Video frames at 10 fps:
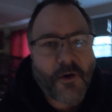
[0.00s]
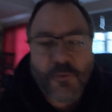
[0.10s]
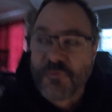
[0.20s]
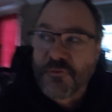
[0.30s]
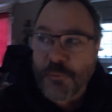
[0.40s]

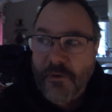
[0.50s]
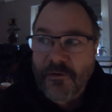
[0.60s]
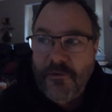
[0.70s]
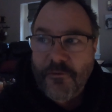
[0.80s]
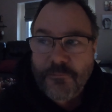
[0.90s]
no
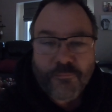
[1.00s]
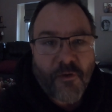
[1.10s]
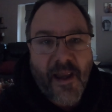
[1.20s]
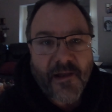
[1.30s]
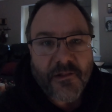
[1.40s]
squirrel
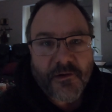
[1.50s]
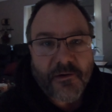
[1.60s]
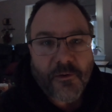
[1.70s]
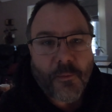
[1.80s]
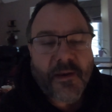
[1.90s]

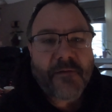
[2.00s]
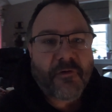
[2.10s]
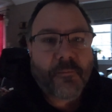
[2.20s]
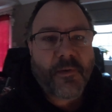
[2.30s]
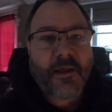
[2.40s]
wrangler or
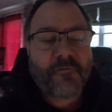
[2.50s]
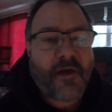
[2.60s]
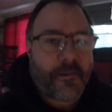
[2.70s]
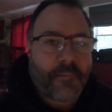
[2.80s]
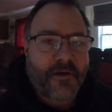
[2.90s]
whatever, but I've
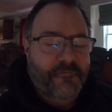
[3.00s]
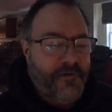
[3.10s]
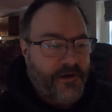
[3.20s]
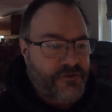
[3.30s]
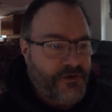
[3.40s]
had my
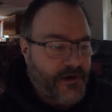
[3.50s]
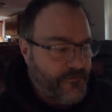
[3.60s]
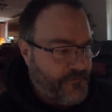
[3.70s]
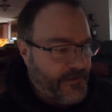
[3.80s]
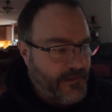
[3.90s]
fair share
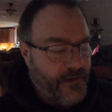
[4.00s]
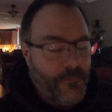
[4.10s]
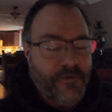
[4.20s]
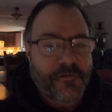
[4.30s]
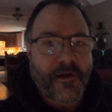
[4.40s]
of dealing
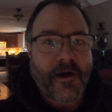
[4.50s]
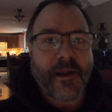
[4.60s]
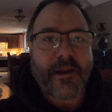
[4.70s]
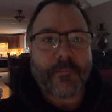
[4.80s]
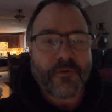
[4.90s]
with uh,
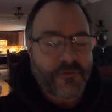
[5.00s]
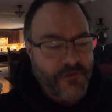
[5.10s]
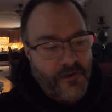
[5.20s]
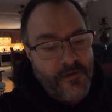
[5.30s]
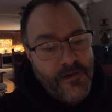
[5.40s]
animals.
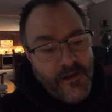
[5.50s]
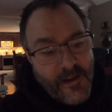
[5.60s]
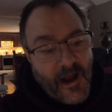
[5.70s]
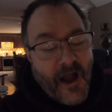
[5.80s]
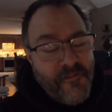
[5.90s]
So
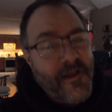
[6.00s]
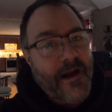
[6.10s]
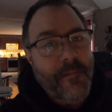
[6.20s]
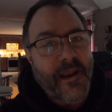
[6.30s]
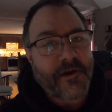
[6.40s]
I think
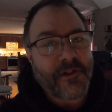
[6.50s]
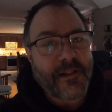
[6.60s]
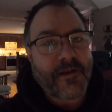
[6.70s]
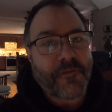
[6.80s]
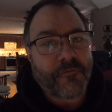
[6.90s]
I'm
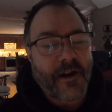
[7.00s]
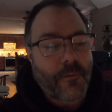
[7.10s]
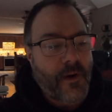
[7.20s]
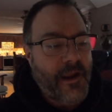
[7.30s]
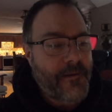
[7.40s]
handling it the
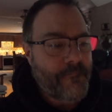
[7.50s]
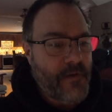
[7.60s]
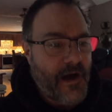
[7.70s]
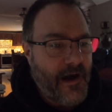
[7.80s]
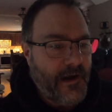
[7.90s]
right way.
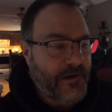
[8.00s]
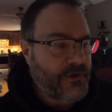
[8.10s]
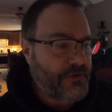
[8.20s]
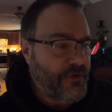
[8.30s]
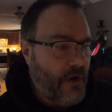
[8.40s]
Uh, I
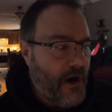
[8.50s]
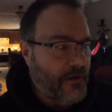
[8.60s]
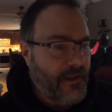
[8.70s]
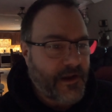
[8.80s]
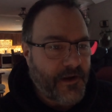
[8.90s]
could
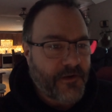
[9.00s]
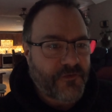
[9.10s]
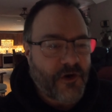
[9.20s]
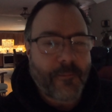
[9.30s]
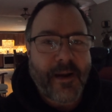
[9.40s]
call like an
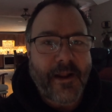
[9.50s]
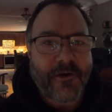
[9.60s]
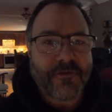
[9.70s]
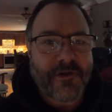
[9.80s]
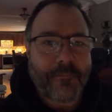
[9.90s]

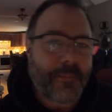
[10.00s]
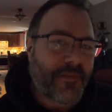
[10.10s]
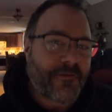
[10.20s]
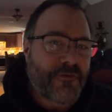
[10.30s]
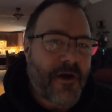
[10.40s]
exterminator or something, but
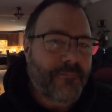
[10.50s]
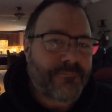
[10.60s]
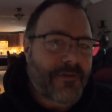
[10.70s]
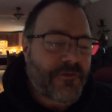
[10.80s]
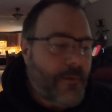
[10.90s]
that's
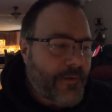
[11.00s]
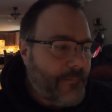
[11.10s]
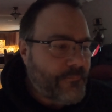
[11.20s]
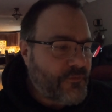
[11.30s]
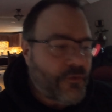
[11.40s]
not that's not what
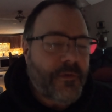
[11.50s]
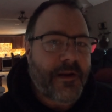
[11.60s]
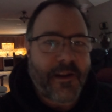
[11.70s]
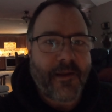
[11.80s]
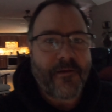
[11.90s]
I'm
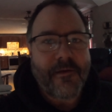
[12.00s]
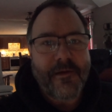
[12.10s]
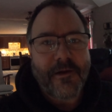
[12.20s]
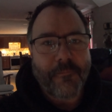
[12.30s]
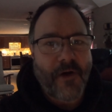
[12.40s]
doing here.
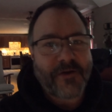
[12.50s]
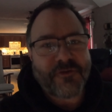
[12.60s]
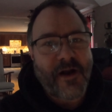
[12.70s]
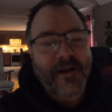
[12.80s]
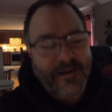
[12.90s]
I'm not
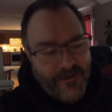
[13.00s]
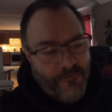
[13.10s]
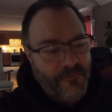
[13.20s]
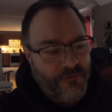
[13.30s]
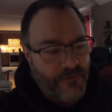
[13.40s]
trying to
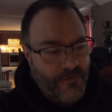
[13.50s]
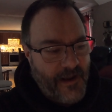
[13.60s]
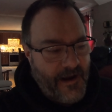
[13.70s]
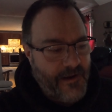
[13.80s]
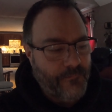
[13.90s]
kill this little
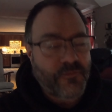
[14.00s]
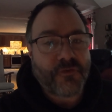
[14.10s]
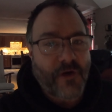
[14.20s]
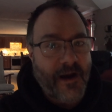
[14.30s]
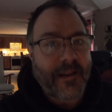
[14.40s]
guy. I'm
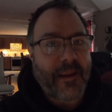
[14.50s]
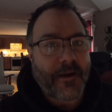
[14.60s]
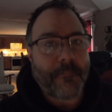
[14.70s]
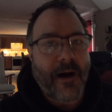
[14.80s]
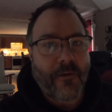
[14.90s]
trying to get
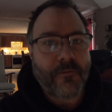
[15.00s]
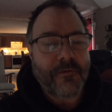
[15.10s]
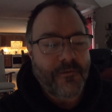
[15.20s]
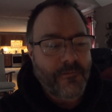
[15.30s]
him out.